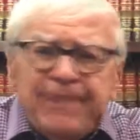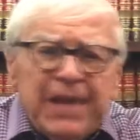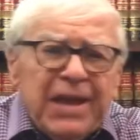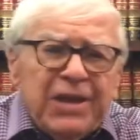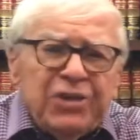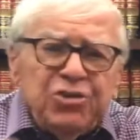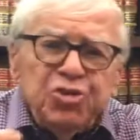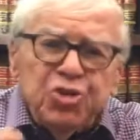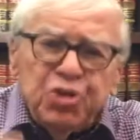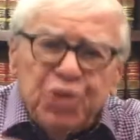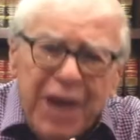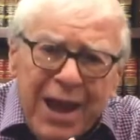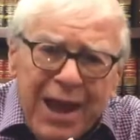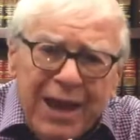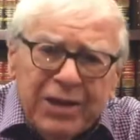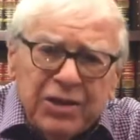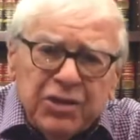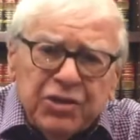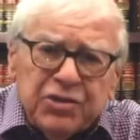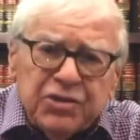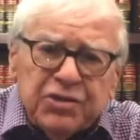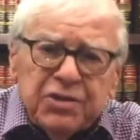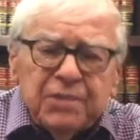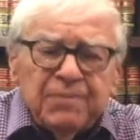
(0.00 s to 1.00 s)

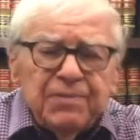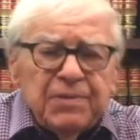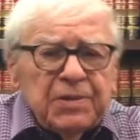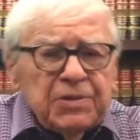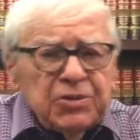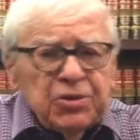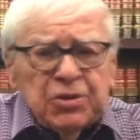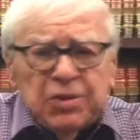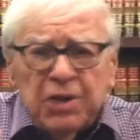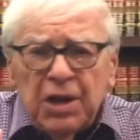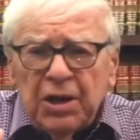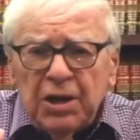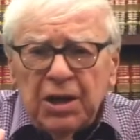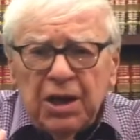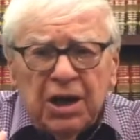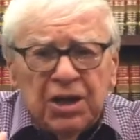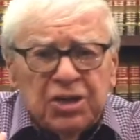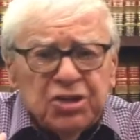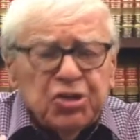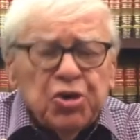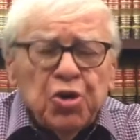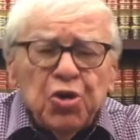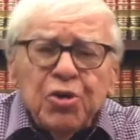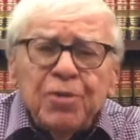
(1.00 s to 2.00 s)
injects
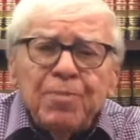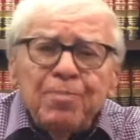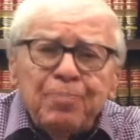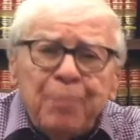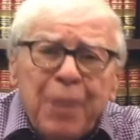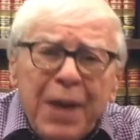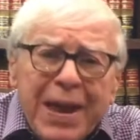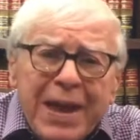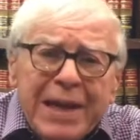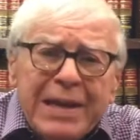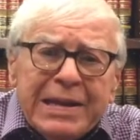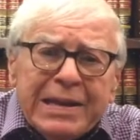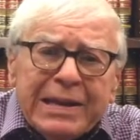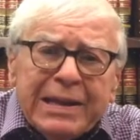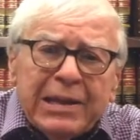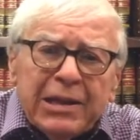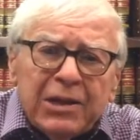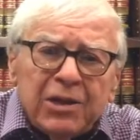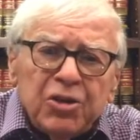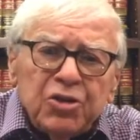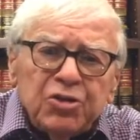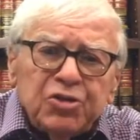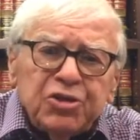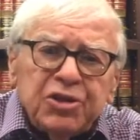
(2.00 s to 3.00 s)
certain
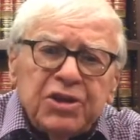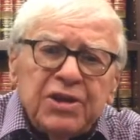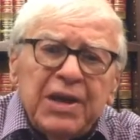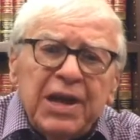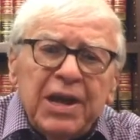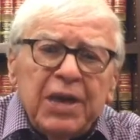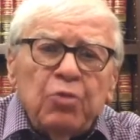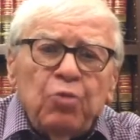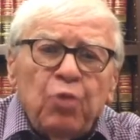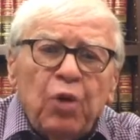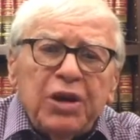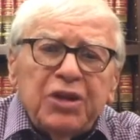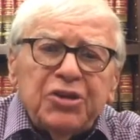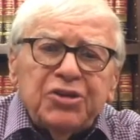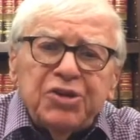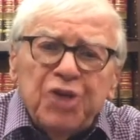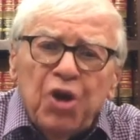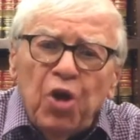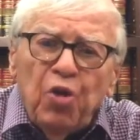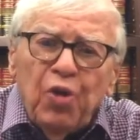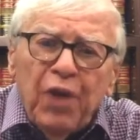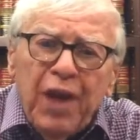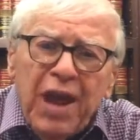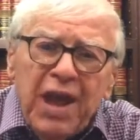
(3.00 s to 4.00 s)
painkillers in what is
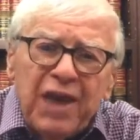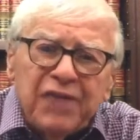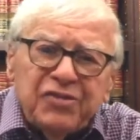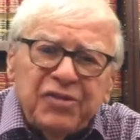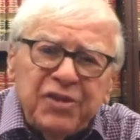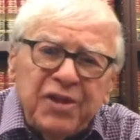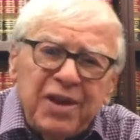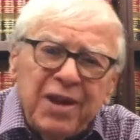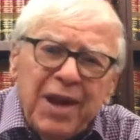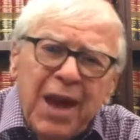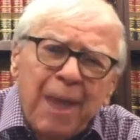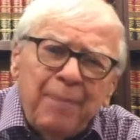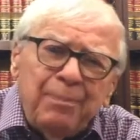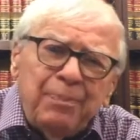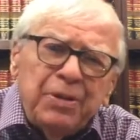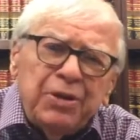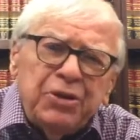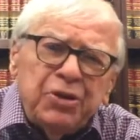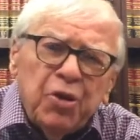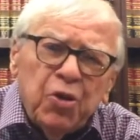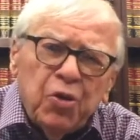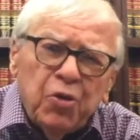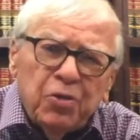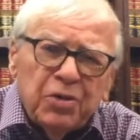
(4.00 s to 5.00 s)
known as the
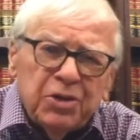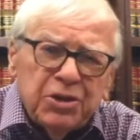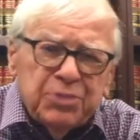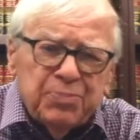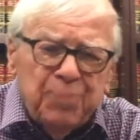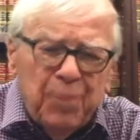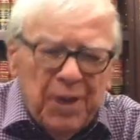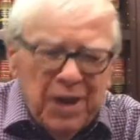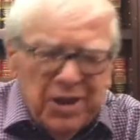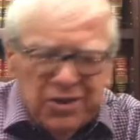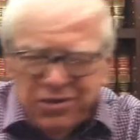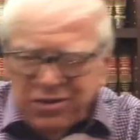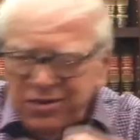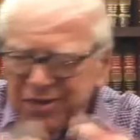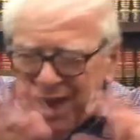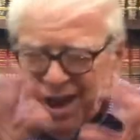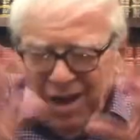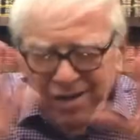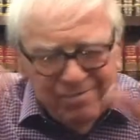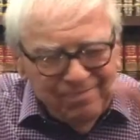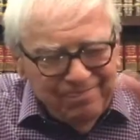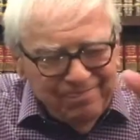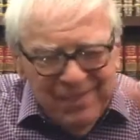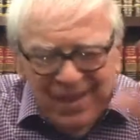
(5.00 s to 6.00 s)
epidural space.
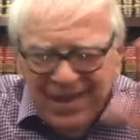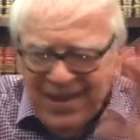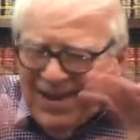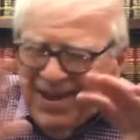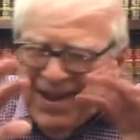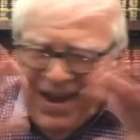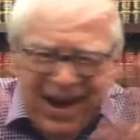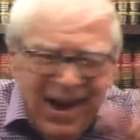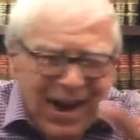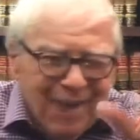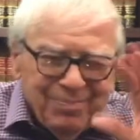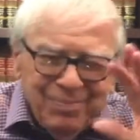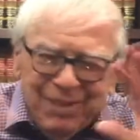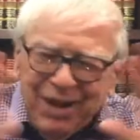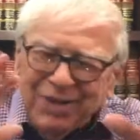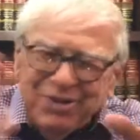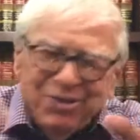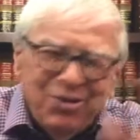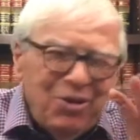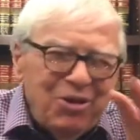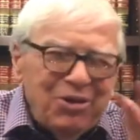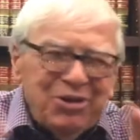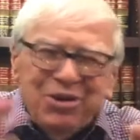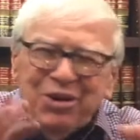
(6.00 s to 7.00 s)
Now, I'm
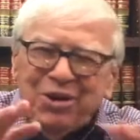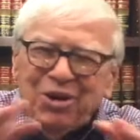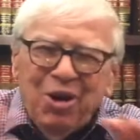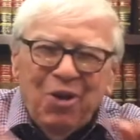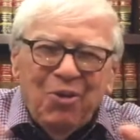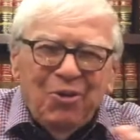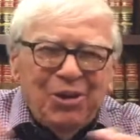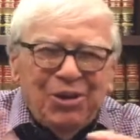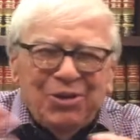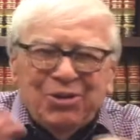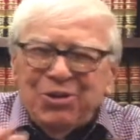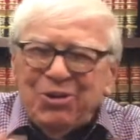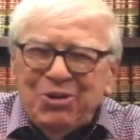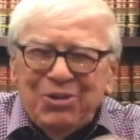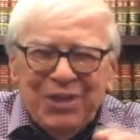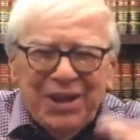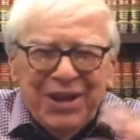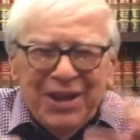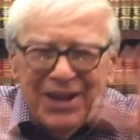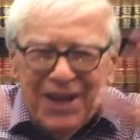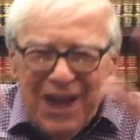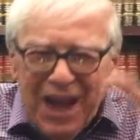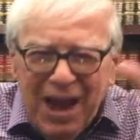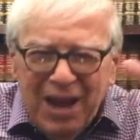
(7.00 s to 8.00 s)
not going to go into
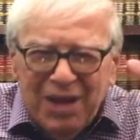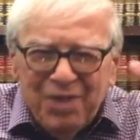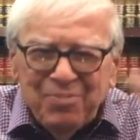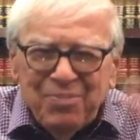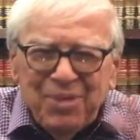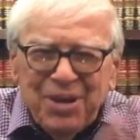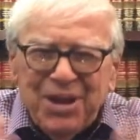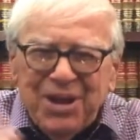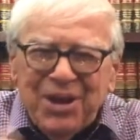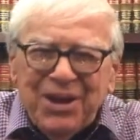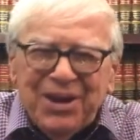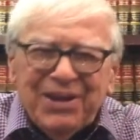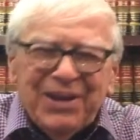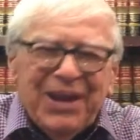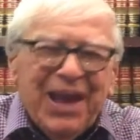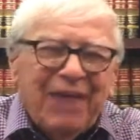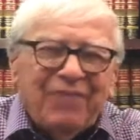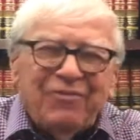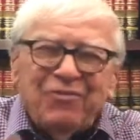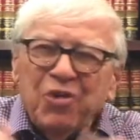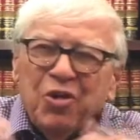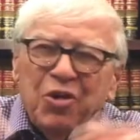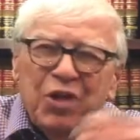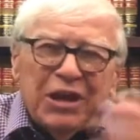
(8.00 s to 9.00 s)
the anatomy and
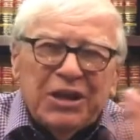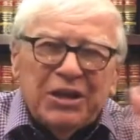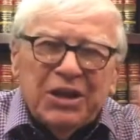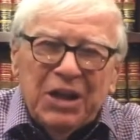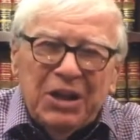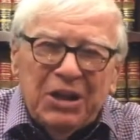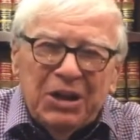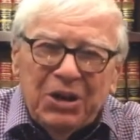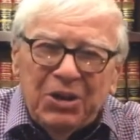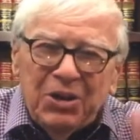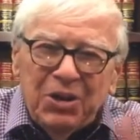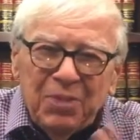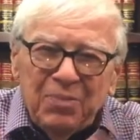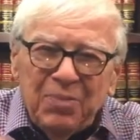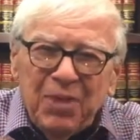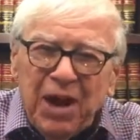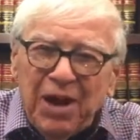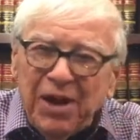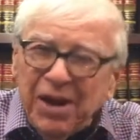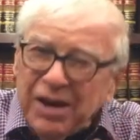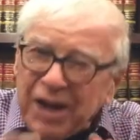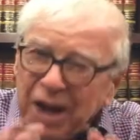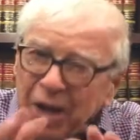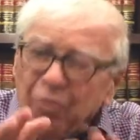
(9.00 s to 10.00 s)
get very clinical
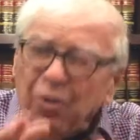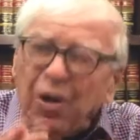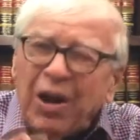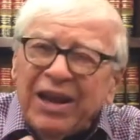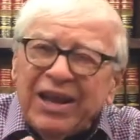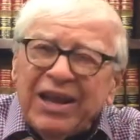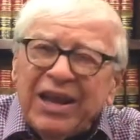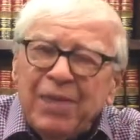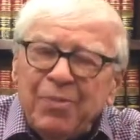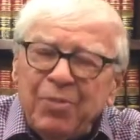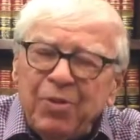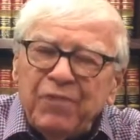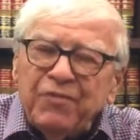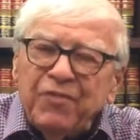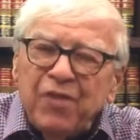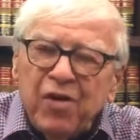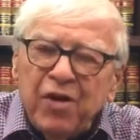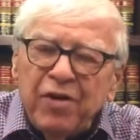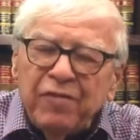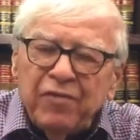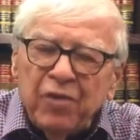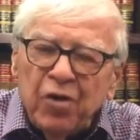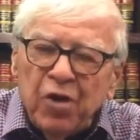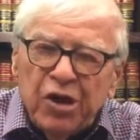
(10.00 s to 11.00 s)
about it. I want to keep it
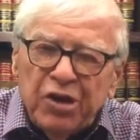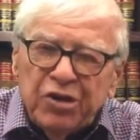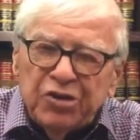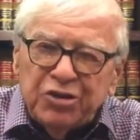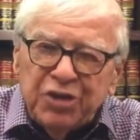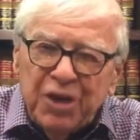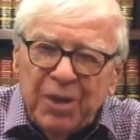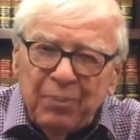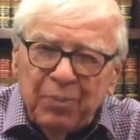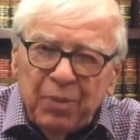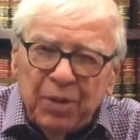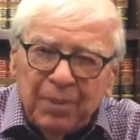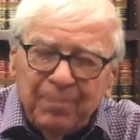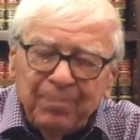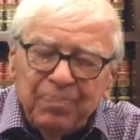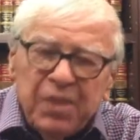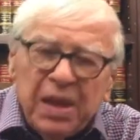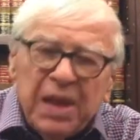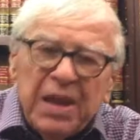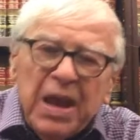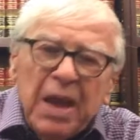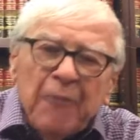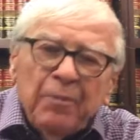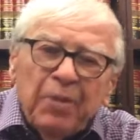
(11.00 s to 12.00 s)
very, very simple.
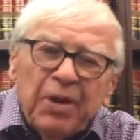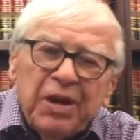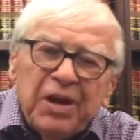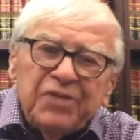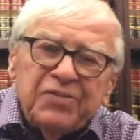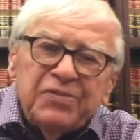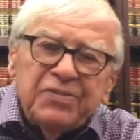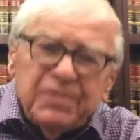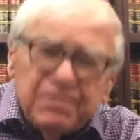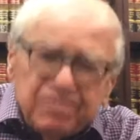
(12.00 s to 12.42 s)
But